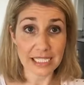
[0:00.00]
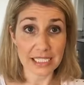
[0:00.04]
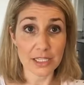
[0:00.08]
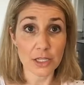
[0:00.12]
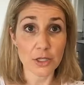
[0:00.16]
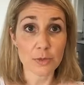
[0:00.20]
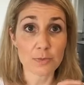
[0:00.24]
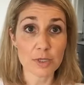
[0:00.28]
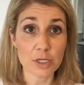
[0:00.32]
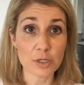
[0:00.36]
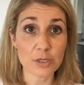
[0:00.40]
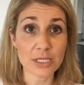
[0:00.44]

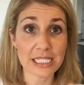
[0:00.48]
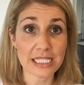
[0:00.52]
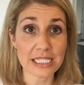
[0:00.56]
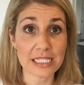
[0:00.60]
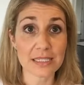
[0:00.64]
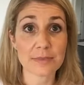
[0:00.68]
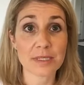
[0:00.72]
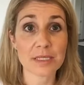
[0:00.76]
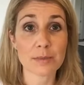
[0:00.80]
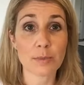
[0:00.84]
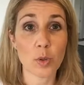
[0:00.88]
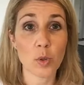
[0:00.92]
immune
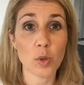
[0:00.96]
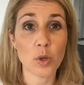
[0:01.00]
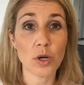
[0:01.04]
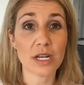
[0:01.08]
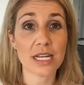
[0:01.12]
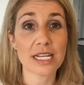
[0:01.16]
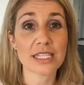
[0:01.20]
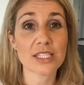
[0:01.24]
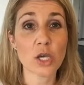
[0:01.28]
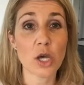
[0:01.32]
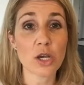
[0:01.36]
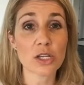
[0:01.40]
system
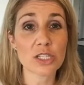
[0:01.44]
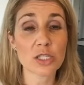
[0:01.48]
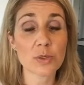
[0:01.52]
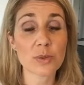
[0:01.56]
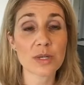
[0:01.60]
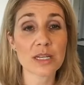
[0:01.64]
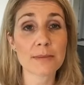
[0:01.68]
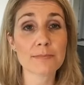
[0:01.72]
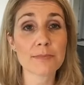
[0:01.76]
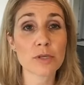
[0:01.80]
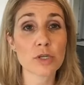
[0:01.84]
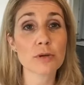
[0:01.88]
support, it's also
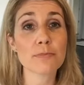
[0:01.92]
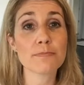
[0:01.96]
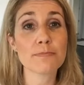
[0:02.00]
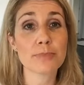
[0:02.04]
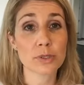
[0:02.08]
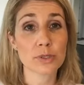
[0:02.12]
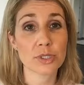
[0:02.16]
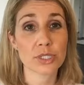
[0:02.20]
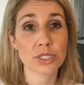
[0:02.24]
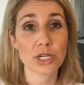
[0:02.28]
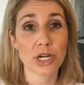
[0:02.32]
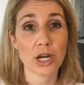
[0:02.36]
an immune
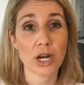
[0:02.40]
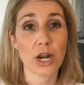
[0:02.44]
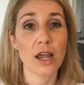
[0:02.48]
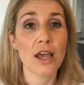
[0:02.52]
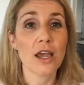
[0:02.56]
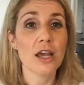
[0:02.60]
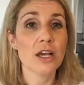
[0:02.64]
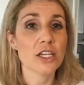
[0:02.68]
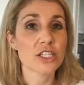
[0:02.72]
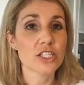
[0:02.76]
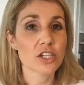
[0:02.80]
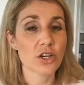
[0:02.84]
booster.
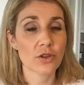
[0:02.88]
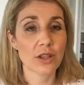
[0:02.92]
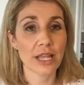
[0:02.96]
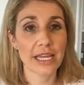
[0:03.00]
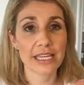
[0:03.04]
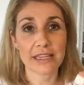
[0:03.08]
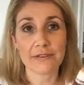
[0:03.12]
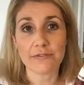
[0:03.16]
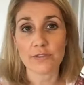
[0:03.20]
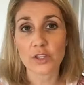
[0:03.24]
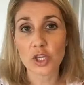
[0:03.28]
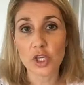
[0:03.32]
So
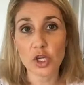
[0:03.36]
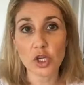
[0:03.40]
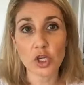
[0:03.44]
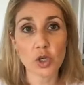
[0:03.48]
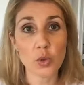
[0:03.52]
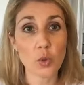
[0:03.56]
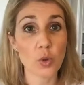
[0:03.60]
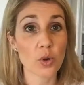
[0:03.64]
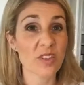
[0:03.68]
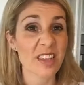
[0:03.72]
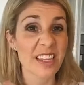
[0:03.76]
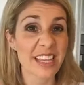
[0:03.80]
like if
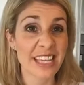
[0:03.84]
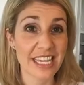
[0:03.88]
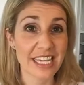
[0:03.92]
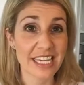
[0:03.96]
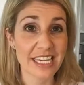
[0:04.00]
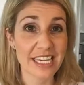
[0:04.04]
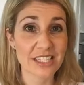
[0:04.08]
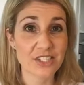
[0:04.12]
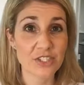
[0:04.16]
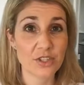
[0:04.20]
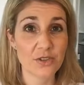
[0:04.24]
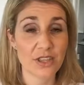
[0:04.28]
you or the
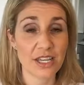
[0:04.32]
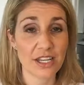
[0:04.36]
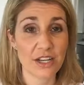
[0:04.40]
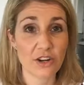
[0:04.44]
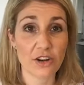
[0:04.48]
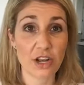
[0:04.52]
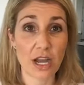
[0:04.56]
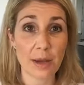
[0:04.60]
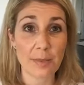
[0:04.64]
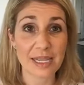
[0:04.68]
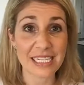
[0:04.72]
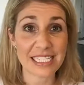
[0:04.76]
kids you think
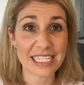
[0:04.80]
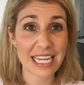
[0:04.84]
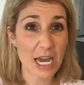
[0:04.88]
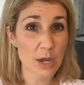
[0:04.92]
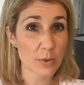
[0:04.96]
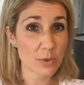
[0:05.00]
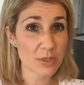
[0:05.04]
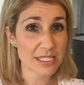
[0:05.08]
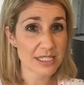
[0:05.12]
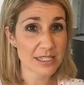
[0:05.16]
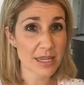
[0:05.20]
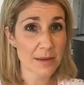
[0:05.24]
are coming
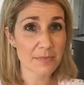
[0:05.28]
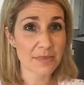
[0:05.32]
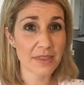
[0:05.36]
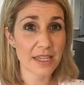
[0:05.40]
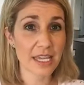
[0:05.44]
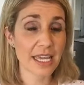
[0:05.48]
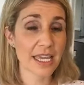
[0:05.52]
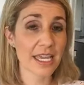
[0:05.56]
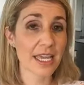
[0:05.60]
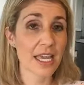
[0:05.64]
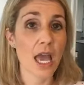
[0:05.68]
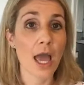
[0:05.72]
down with
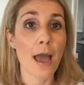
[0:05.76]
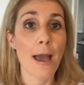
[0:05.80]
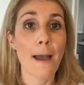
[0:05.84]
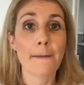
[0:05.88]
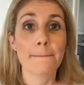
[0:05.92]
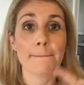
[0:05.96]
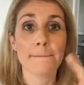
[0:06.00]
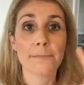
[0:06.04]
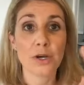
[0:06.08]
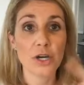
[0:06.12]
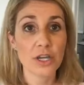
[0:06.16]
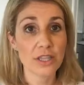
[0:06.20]
something,
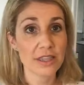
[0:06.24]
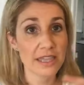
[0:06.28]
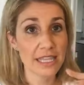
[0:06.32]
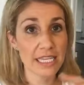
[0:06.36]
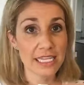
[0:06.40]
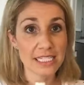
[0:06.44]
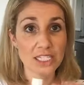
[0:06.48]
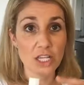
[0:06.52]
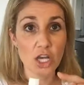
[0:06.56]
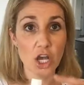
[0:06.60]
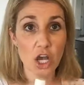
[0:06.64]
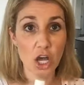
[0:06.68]
put
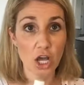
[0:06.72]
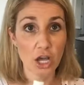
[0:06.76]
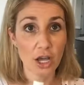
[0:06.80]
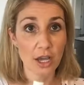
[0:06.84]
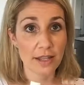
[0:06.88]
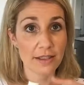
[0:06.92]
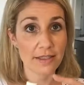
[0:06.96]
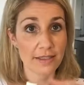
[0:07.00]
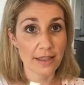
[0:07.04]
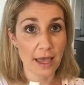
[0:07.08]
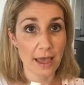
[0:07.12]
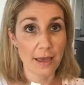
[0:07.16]
this
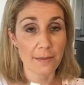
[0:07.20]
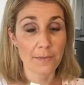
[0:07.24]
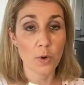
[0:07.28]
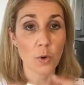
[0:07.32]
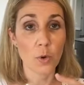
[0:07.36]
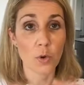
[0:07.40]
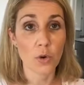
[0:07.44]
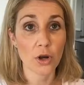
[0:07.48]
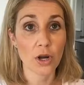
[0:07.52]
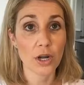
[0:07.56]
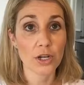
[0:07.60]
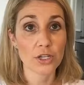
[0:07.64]
on them
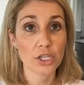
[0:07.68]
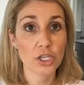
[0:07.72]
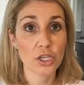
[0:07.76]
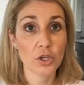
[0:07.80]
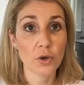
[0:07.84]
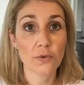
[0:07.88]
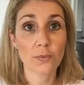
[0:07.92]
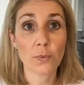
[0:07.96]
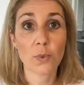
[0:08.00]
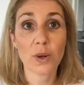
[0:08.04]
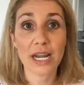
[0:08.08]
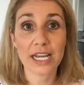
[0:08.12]
or on
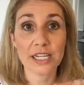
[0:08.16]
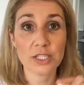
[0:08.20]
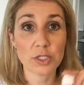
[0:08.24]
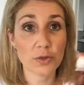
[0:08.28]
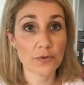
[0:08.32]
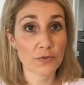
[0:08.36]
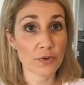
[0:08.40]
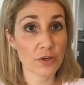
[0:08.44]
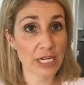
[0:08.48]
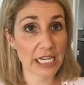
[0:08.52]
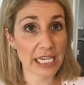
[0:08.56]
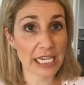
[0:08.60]
you. What I
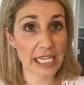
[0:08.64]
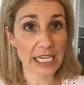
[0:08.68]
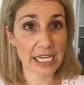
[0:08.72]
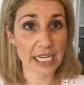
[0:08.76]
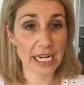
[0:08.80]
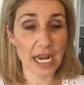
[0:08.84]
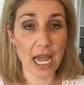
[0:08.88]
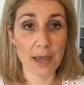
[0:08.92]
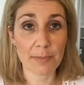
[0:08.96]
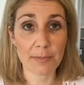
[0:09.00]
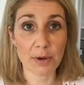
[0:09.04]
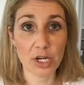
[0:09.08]
do for
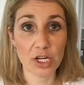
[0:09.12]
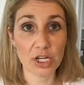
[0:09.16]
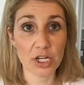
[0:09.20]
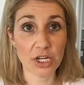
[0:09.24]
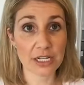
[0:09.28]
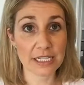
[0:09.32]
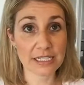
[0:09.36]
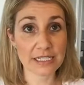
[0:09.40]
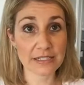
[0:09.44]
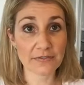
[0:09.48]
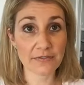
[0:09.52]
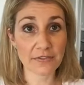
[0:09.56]
Ian, I put it
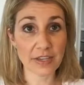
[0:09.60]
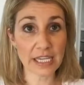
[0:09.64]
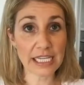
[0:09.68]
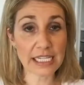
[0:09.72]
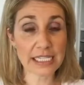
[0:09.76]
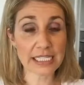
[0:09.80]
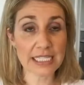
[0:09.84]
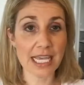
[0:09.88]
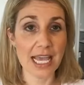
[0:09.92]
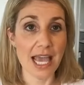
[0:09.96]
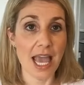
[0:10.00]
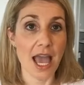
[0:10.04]
on his
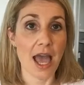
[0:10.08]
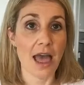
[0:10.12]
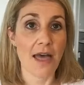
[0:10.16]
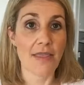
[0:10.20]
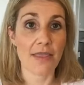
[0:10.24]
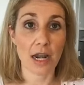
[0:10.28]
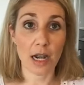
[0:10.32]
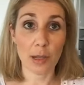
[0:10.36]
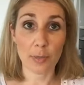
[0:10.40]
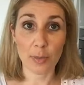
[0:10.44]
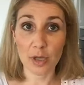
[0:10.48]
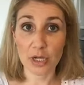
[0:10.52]
feet
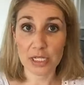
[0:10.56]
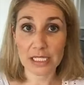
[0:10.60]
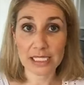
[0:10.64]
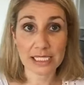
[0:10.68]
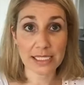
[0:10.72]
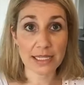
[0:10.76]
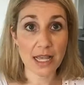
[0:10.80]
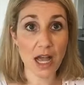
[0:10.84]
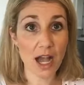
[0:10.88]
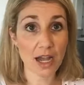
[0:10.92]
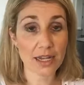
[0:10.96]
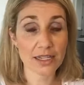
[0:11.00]
and then I'll put his
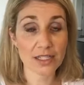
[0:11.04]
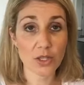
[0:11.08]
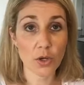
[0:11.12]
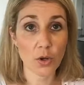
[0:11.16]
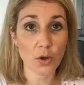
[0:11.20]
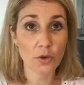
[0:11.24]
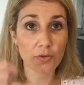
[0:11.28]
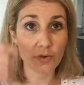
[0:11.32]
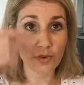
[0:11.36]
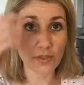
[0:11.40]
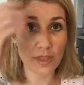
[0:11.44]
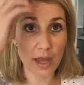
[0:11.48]
socks
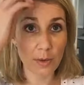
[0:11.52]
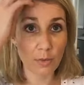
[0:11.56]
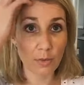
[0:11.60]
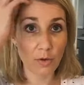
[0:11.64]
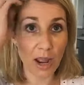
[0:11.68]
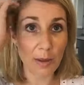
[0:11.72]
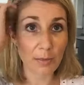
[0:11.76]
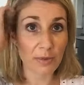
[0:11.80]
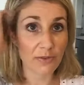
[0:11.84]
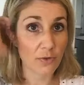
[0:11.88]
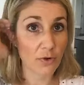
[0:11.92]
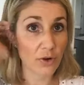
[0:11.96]
over them
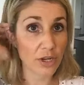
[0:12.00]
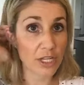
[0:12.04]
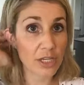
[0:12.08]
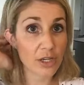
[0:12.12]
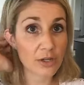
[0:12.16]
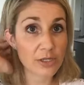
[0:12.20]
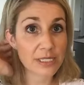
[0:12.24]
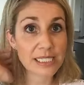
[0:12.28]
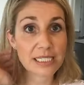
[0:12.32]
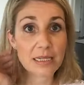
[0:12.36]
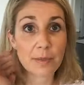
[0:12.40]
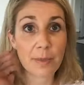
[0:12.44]
right before he
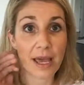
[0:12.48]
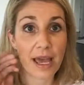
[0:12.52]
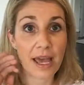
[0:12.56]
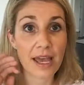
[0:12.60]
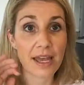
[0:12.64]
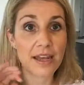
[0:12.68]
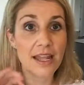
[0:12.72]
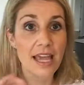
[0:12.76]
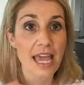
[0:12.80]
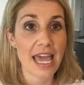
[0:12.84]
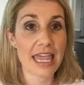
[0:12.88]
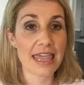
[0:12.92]
goes to
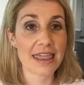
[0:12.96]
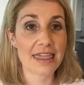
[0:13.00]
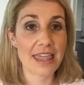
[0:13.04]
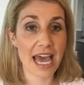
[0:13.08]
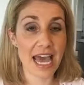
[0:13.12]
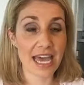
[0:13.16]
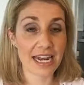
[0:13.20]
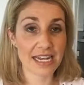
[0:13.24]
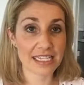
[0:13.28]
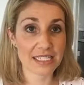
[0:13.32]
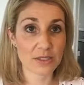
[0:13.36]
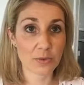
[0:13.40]
bed and
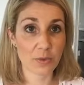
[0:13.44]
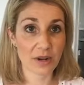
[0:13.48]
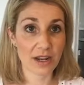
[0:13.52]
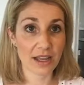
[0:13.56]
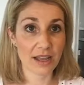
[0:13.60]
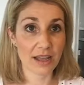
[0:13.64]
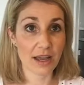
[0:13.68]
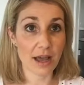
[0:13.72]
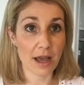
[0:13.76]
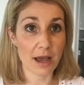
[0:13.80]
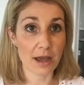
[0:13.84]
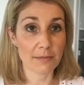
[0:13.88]
that is what
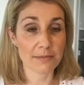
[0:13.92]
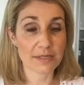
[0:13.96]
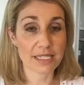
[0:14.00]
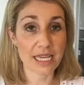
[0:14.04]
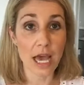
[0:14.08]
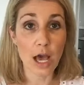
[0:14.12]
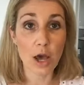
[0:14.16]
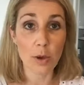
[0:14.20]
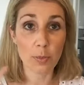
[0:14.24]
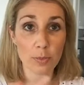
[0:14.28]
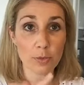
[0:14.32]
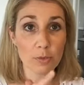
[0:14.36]
I, um, to
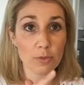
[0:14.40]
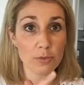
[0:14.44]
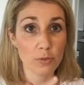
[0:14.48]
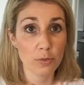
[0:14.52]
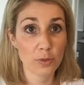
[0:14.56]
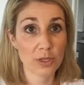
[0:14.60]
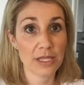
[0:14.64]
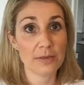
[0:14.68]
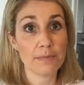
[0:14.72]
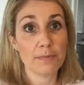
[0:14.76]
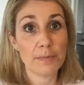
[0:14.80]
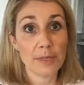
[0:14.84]
help
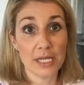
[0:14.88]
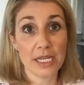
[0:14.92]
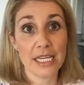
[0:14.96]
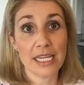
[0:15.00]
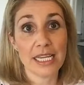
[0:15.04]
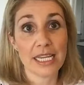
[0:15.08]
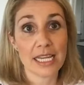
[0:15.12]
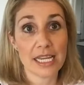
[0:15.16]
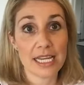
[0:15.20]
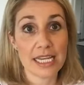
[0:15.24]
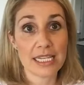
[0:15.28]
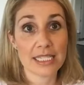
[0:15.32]
with
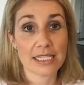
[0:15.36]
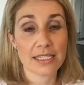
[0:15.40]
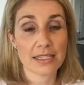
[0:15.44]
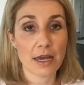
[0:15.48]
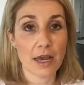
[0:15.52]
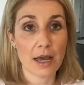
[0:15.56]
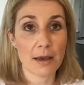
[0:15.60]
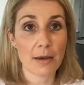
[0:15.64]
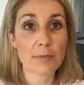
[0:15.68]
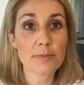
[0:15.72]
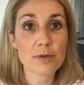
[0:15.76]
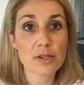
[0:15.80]
building his
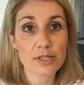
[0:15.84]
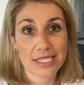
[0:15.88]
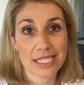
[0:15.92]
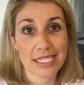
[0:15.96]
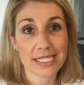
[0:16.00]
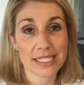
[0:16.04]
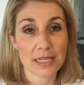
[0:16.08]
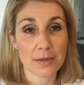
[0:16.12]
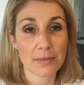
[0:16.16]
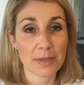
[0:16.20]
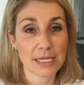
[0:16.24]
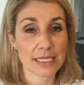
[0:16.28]
uh, immune
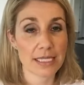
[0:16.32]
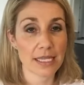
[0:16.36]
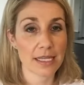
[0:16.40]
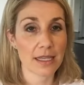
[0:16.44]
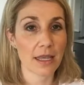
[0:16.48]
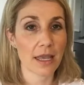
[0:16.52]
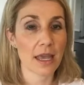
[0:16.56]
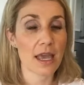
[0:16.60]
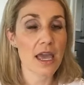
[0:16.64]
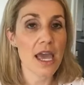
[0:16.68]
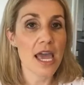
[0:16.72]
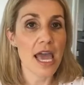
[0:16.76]
system
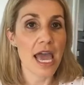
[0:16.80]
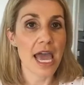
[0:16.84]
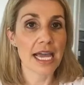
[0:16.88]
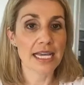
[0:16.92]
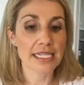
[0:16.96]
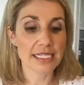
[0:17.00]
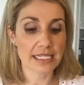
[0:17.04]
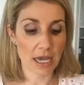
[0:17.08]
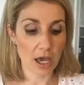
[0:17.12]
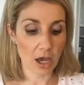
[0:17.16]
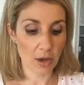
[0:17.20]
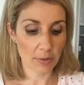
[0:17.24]
basically
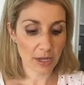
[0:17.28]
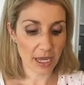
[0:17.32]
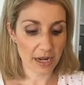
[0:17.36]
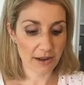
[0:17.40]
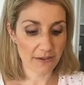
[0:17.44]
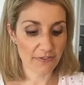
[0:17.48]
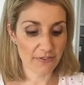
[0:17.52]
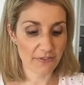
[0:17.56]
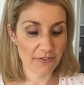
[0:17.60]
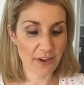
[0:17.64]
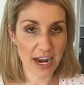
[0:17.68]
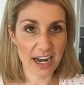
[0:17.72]
and to help kind
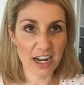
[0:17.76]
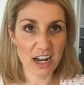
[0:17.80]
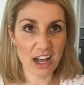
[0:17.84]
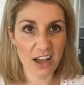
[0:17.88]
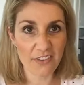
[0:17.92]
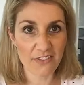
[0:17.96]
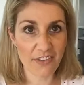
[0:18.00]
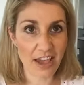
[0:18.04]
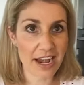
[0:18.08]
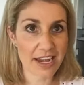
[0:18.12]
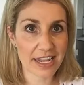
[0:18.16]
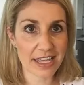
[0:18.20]
of fight
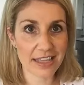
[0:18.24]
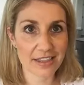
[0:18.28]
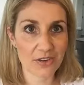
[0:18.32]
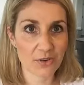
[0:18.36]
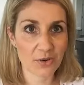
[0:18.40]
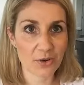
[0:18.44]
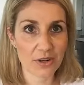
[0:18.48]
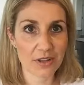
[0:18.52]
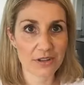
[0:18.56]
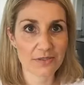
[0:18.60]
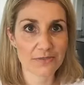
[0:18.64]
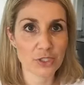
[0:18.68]
off any
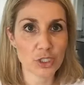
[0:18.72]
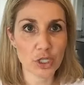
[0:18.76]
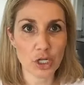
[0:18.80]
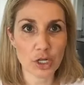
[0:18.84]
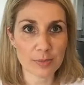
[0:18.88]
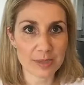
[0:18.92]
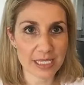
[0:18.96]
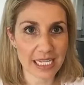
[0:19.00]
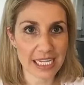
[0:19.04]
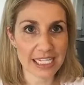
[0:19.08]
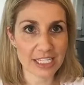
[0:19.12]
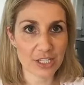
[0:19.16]
sort of
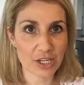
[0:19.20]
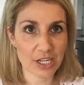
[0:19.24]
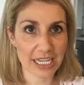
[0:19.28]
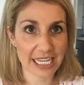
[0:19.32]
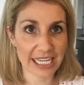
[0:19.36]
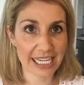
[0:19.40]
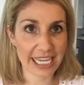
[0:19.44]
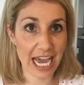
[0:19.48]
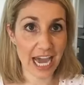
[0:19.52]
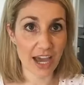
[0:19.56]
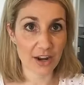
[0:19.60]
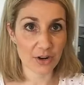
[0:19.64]
germs that he's gonna
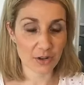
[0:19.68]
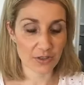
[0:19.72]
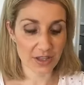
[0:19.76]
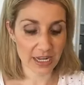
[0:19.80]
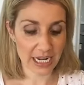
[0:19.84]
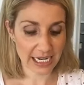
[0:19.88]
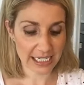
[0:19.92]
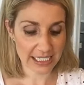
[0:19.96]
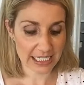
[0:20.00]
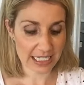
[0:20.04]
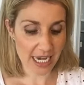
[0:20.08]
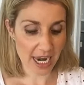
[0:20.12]
encounter the
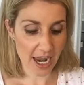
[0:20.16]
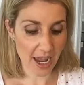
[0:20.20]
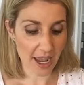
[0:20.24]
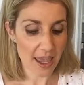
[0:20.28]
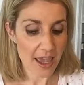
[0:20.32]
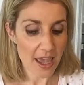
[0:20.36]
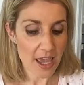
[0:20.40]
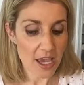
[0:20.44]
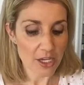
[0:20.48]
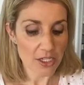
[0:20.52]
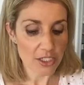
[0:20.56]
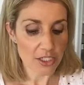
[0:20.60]
next day.
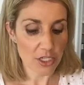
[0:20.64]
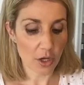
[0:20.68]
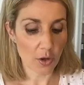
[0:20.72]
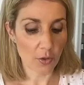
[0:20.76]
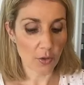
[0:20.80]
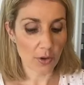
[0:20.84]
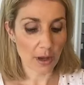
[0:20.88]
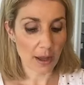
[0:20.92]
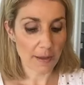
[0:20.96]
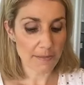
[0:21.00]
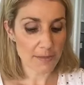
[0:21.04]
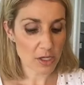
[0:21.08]

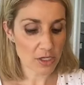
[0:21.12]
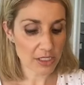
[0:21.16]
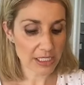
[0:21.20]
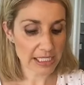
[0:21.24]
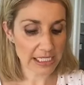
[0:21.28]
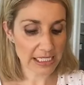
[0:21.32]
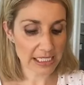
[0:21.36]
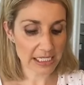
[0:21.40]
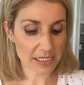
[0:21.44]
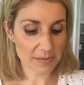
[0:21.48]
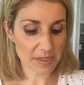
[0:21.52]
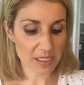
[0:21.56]
So immune
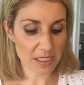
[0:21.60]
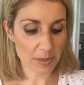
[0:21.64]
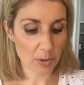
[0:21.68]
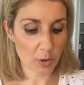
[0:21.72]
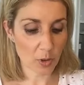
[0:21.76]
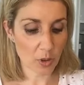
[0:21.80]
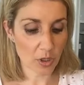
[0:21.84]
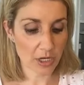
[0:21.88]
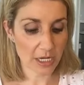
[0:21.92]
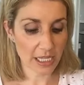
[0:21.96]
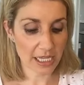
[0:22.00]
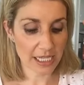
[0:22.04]
system
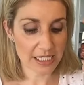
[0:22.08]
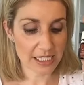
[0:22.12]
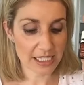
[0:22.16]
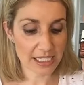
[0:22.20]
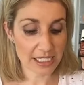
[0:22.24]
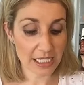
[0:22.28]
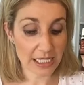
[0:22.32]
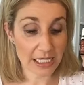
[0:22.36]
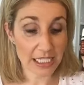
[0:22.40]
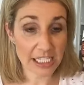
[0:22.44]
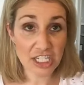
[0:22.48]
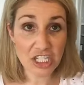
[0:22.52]
support, it's
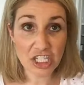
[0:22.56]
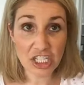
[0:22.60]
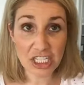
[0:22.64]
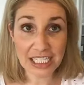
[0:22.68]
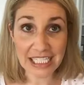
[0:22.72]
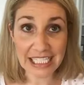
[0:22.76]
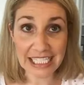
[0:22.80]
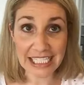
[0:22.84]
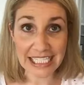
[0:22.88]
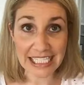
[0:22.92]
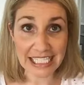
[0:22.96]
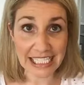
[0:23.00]

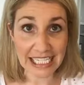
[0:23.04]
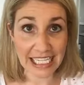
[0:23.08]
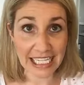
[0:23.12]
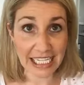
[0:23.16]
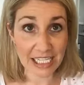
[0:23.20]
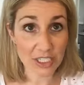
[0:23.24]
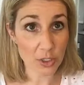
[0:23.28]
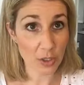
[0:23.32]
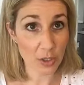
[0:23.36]
delicious in tea,